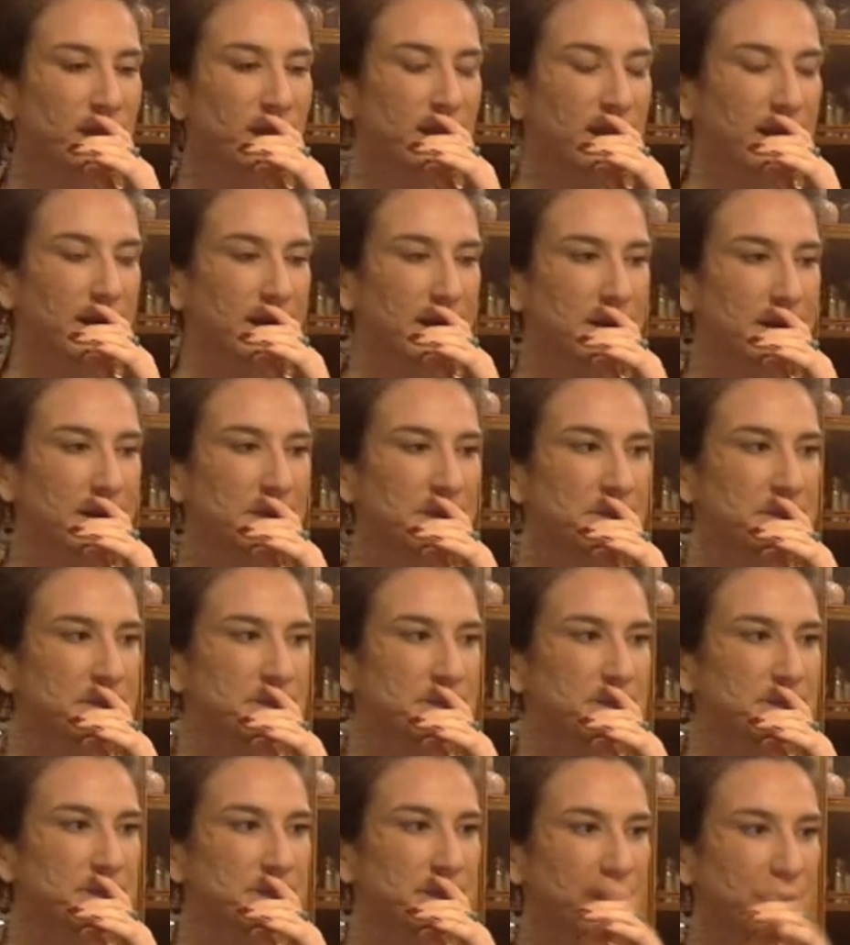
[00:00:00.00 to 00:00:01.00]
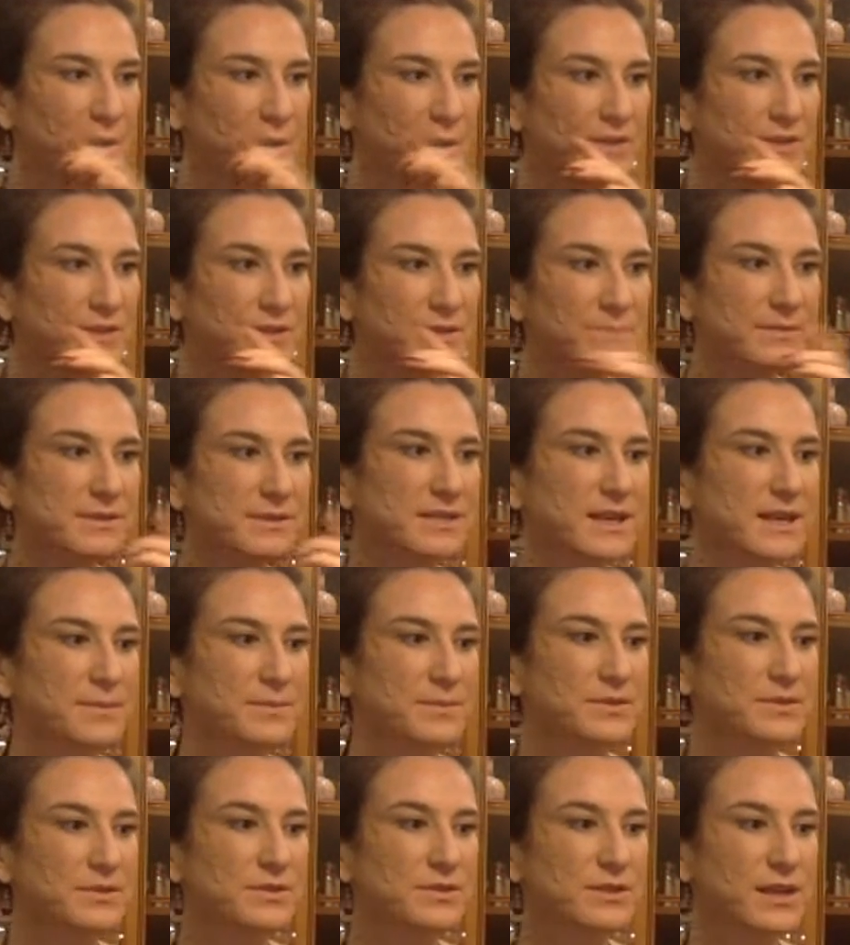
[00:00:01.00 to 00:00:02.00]
um, there are some
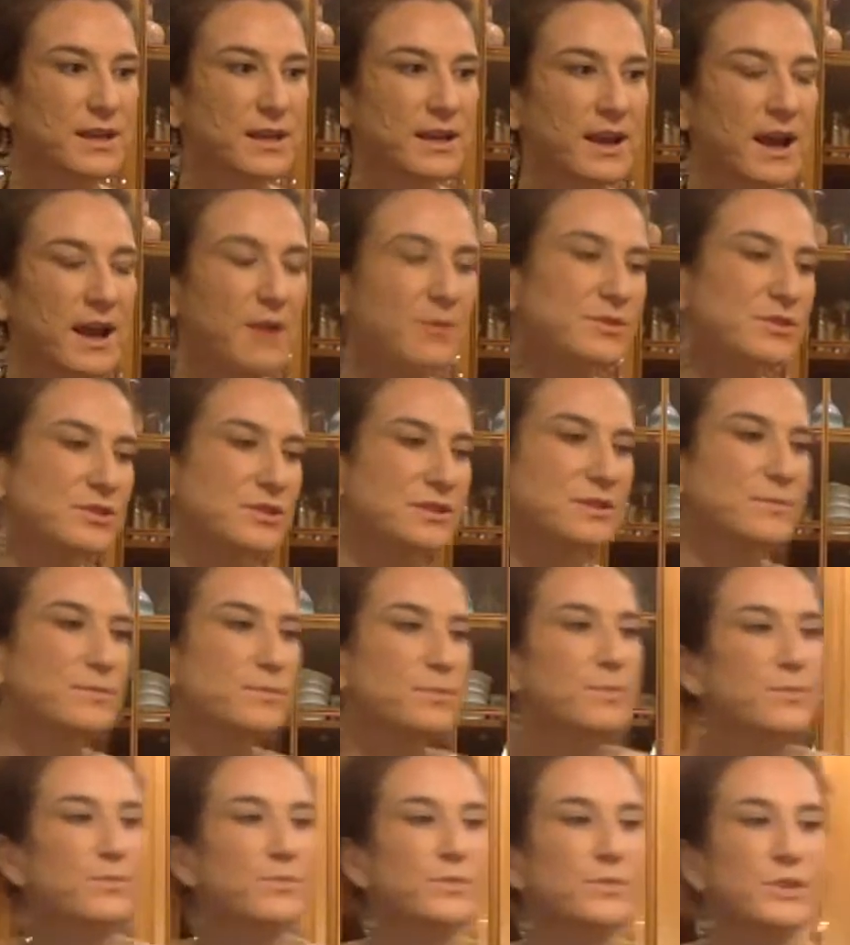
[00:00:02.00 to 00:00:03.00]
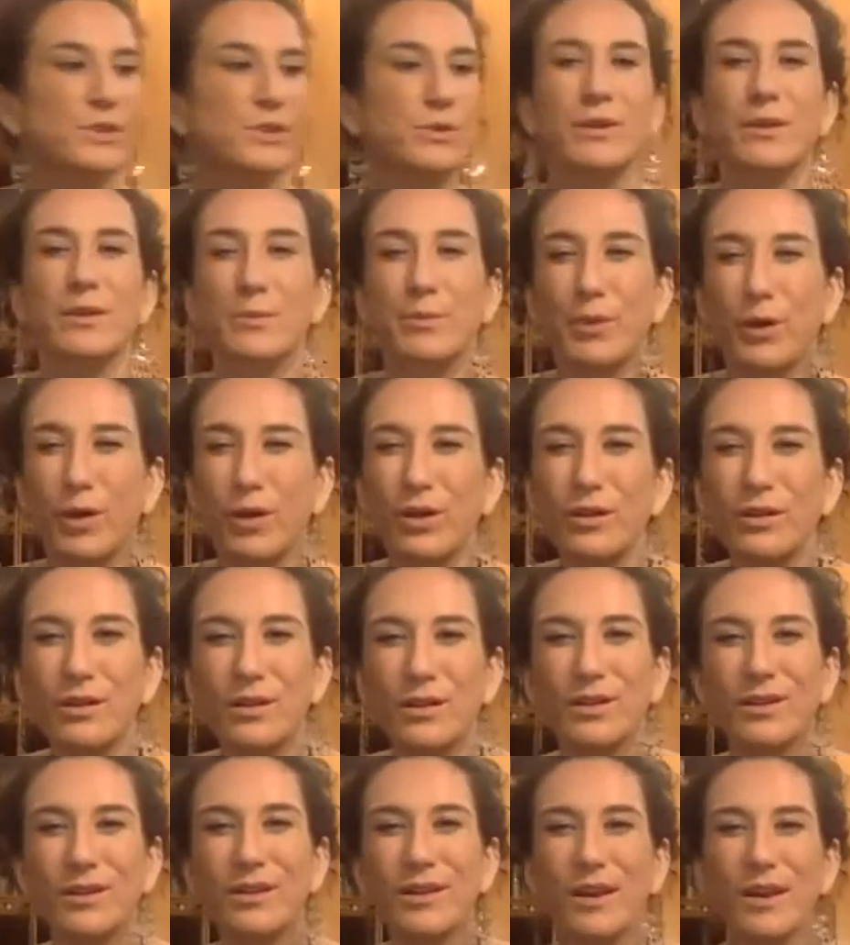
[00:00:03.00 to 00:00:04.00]
tips. Like I would just do it in
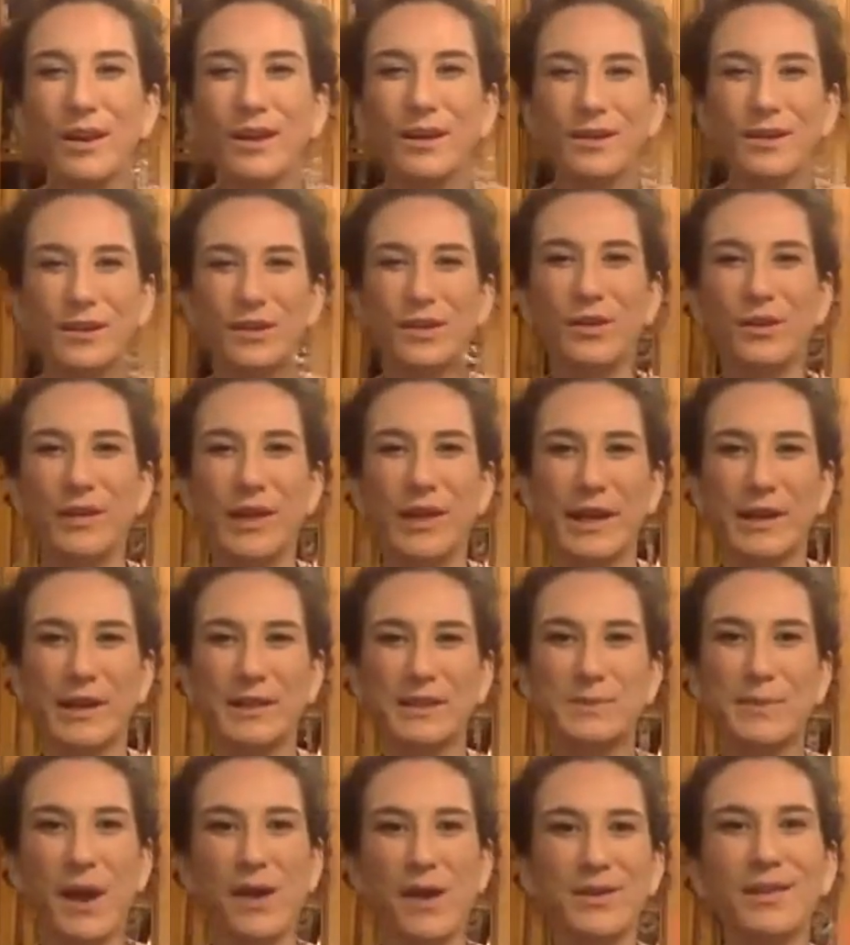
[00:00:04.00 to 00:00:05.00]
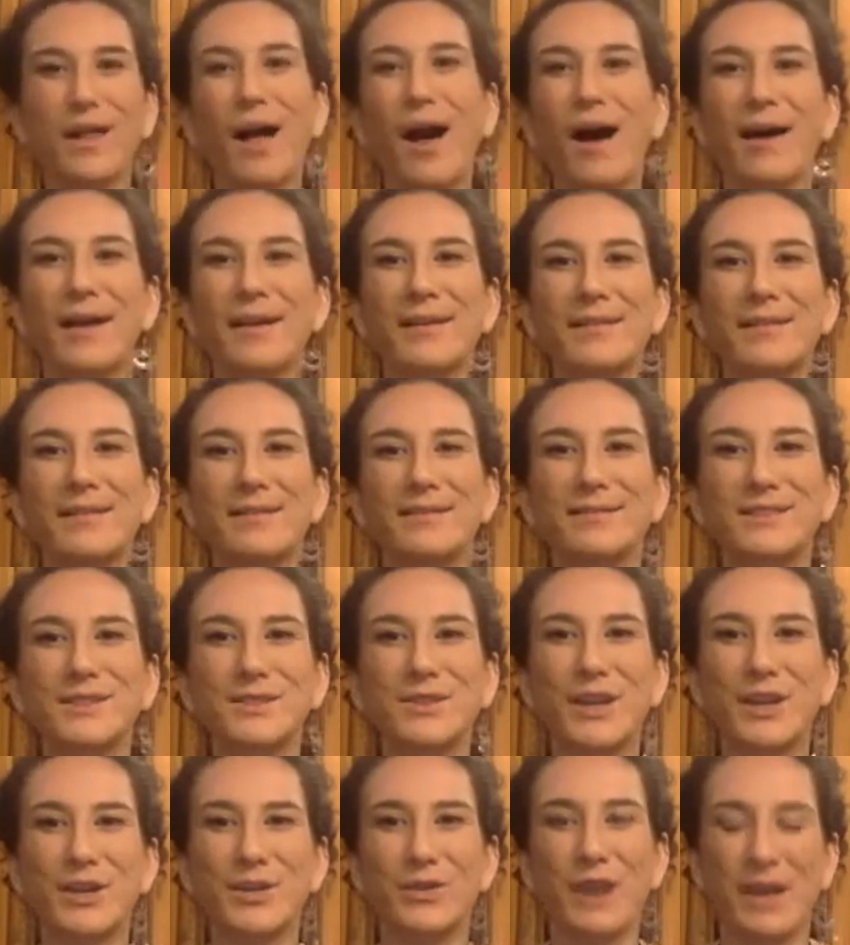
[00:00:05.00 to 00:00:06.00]
bulk, you know, like sprout a lot so
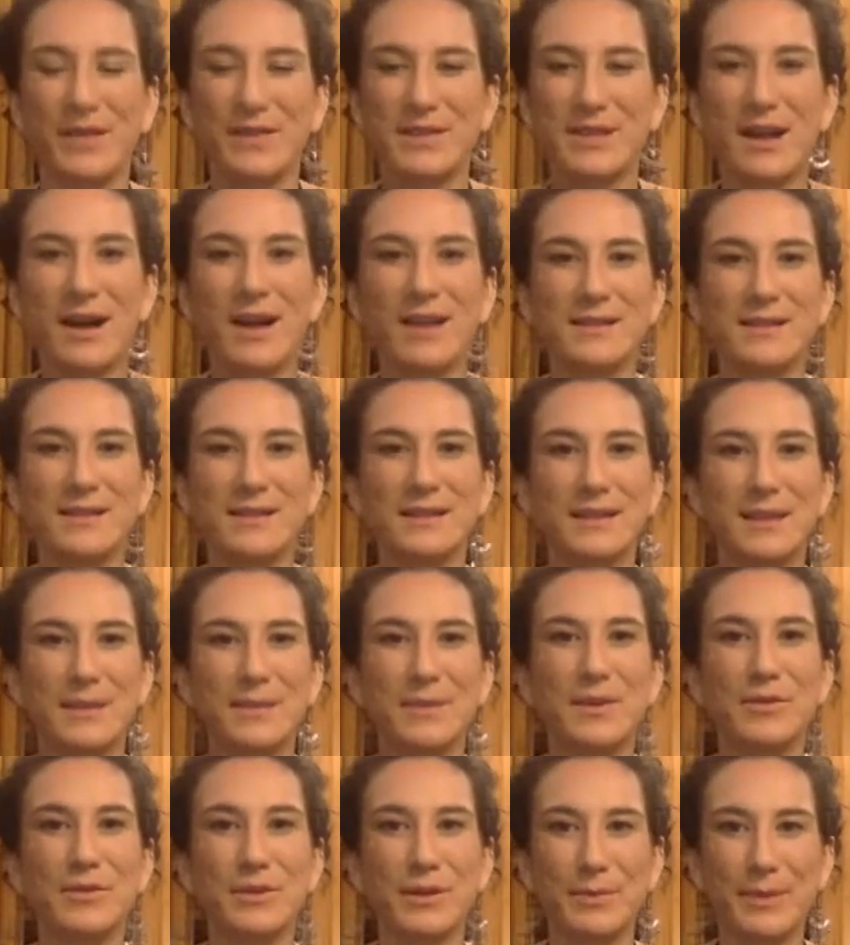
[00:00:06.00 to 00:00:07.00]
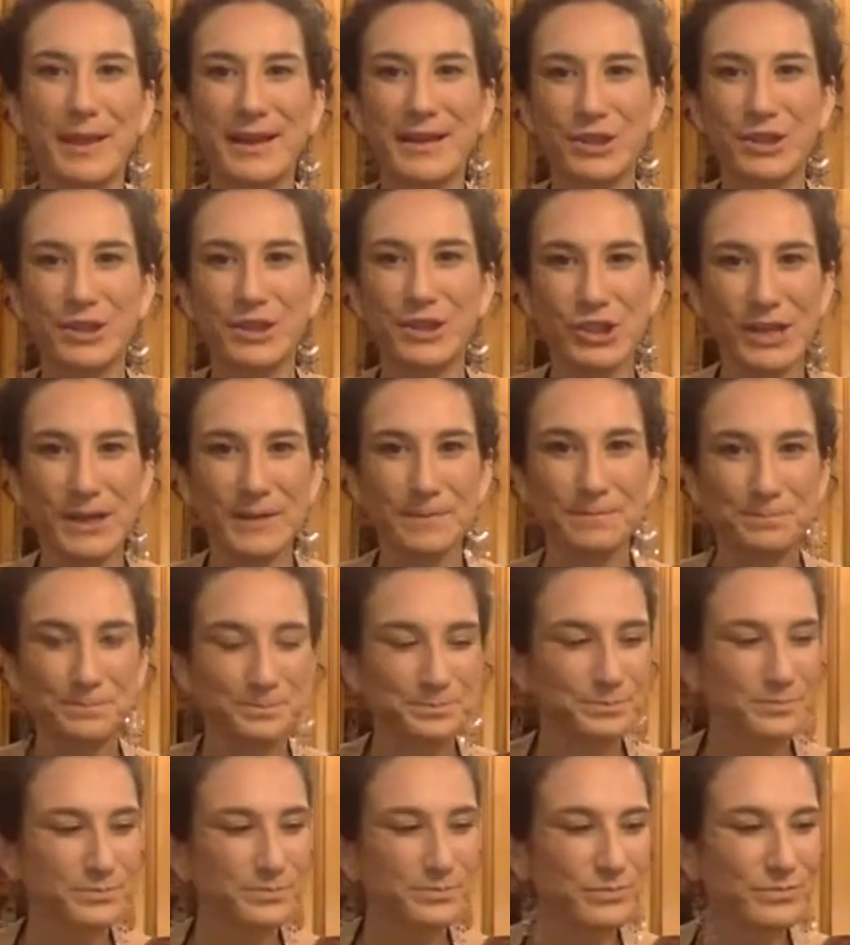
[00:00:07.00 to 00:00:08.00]
that you don't have to constantly be replenishing,
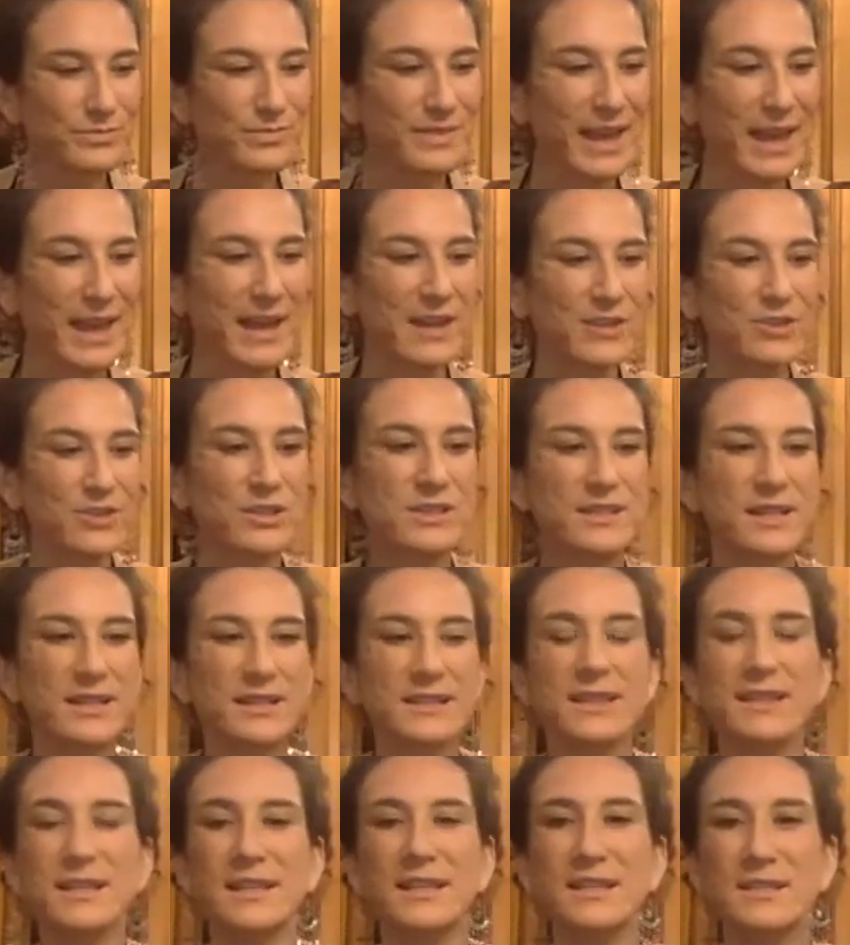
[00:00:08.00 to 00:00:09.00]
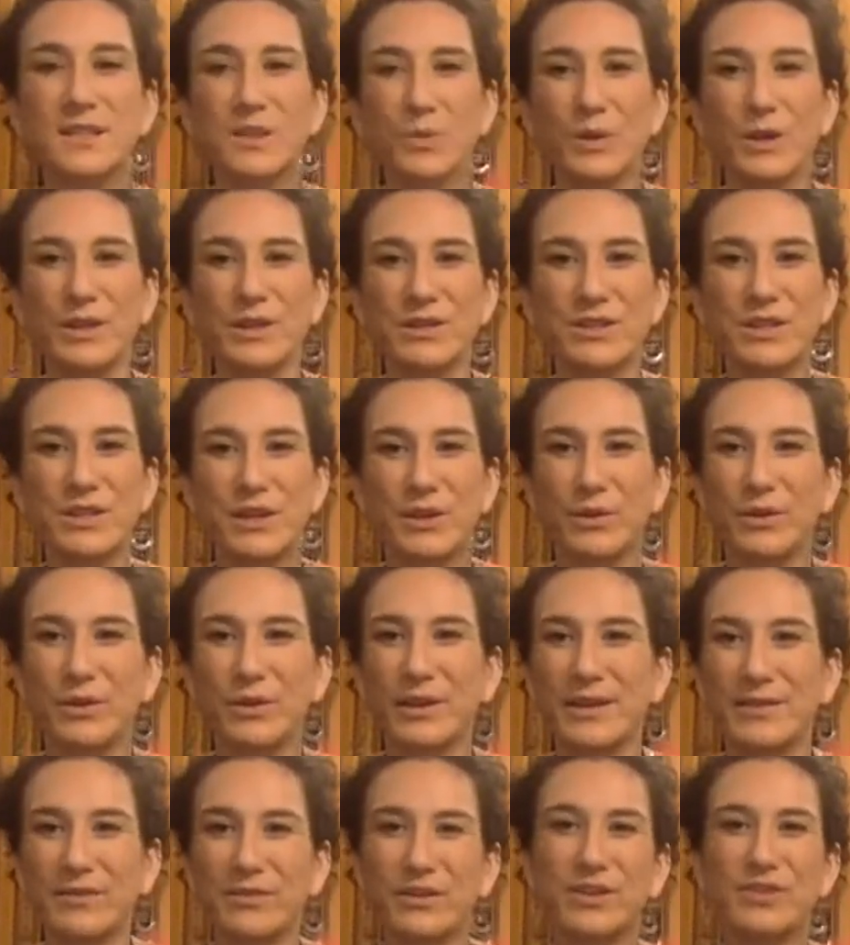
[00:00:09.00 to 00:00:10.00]
and just stick to the easy ones so you don't
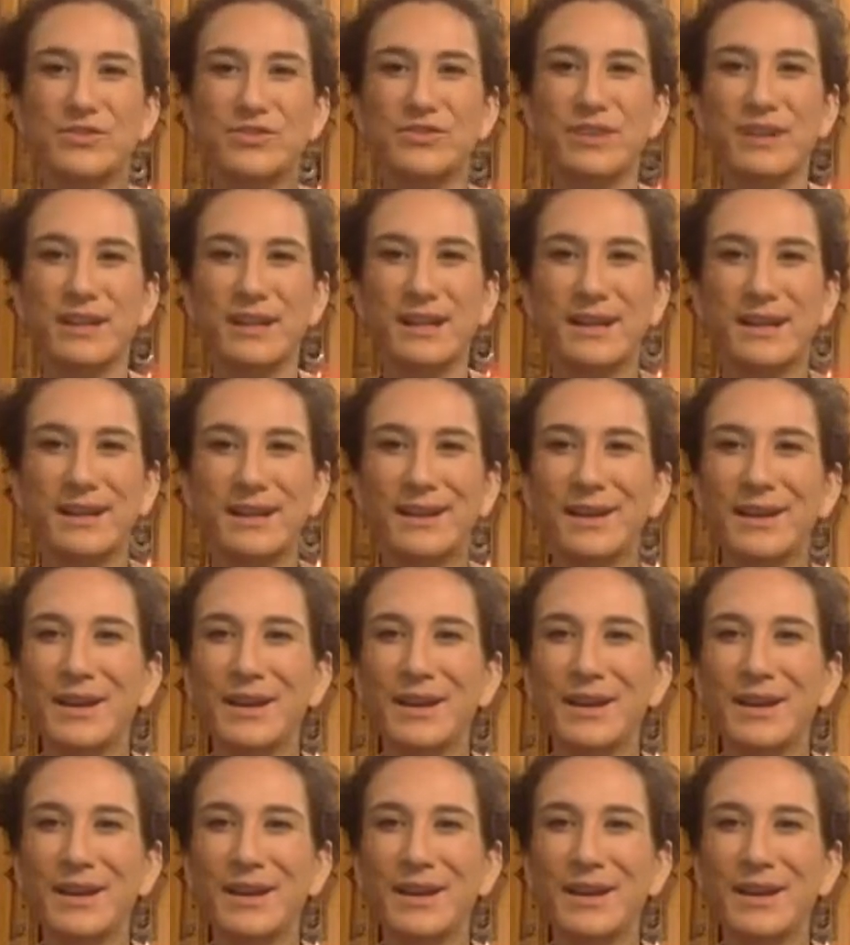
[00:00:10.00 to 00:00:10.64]
get frustrated.